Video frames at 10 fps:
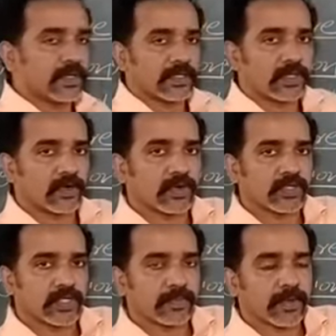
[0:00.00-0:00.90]
the
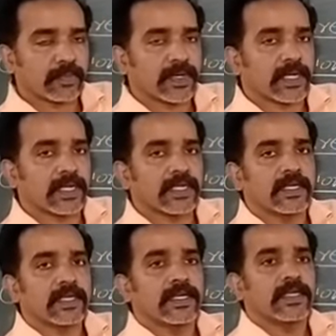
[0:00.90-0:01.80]
closure property
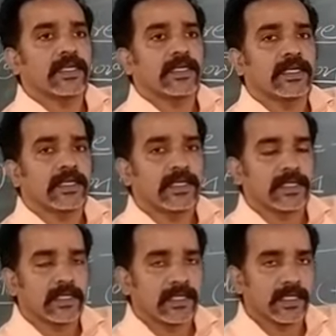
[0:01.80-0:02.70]

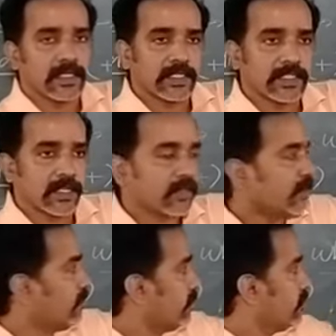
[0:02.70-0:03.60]
in the set
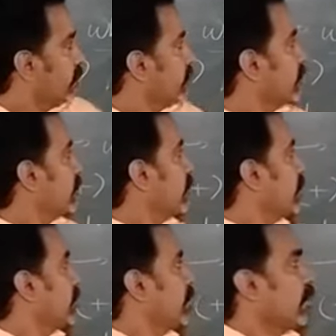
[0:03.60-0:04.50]
of
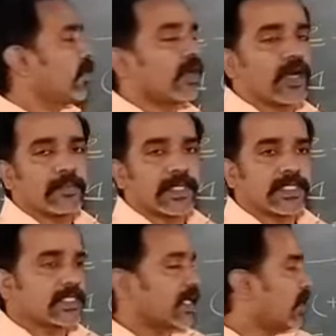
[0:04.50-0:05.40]
whole
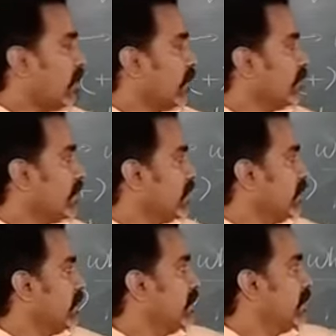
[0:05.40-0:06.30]
numbers along with the
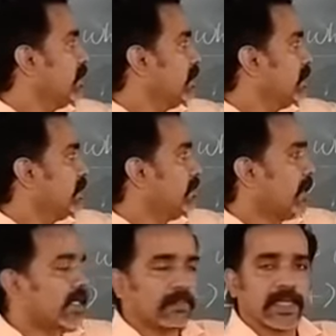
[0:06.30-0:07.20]

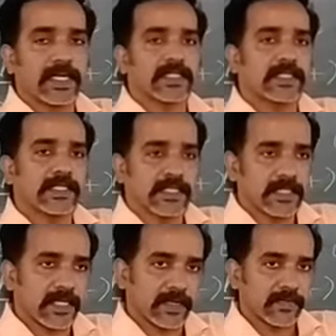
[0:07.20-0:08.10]
multiplication is
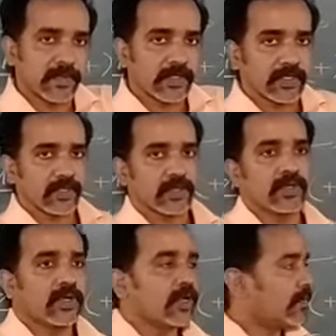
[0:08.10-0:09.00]
there. So
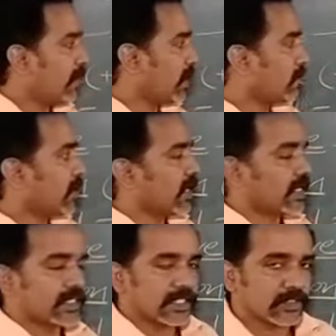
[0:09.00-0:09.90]

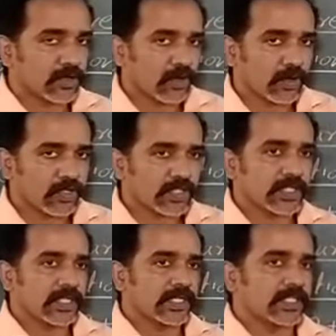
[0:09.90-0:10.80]
multiplication is
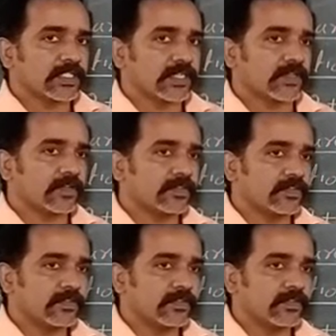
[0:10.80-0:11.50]
closed in the set of